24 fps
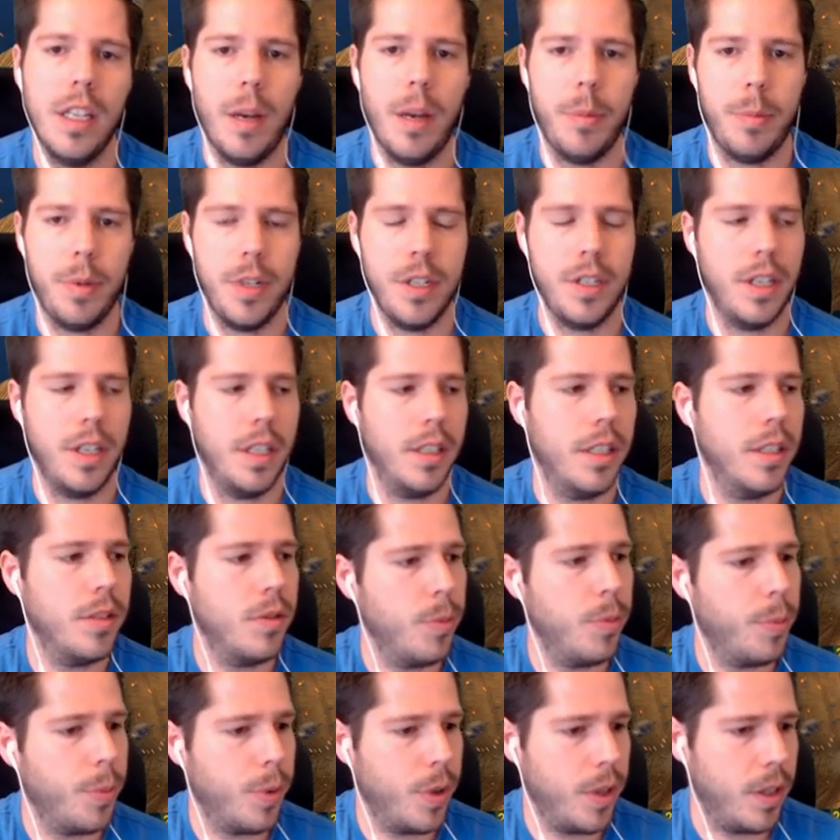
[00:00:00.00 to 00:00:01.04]
appreciate the
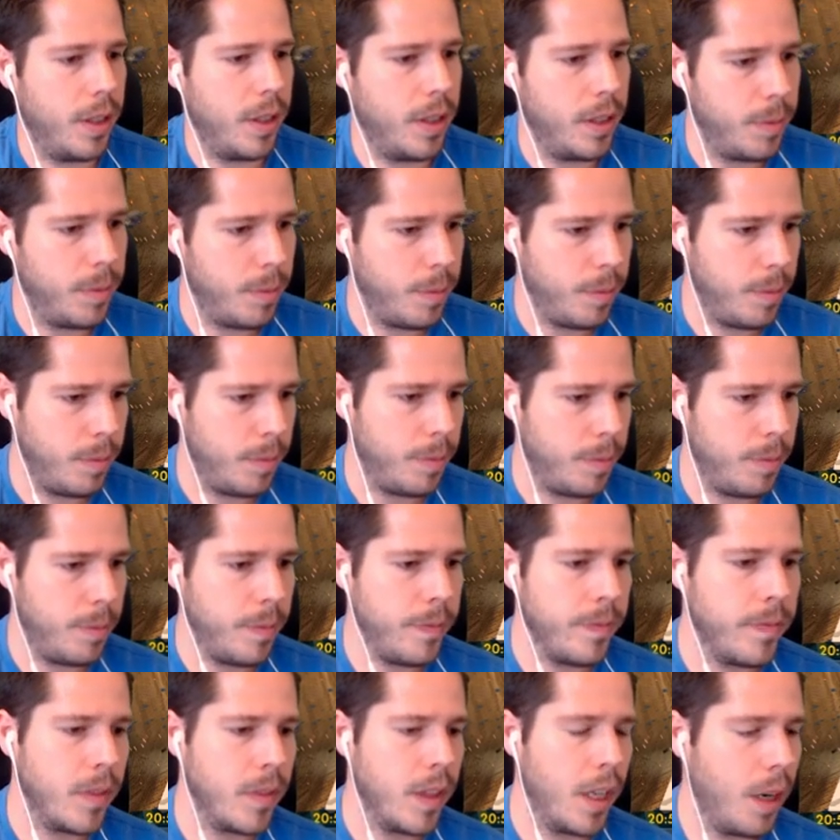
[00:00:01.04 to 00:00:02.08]
support.
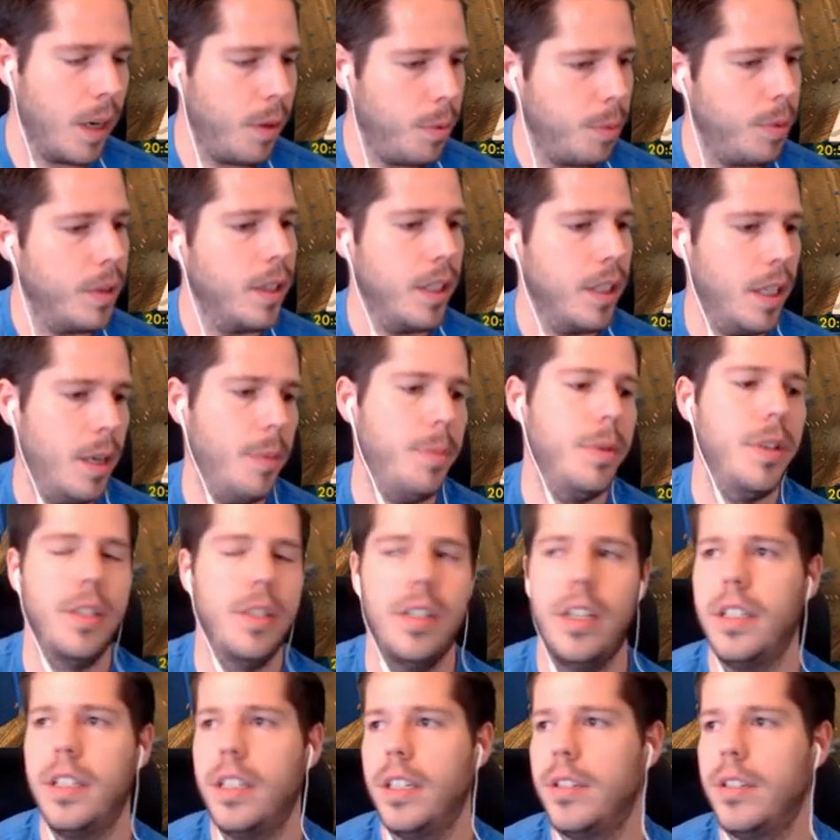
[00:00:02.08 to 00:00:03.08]
I really appreciate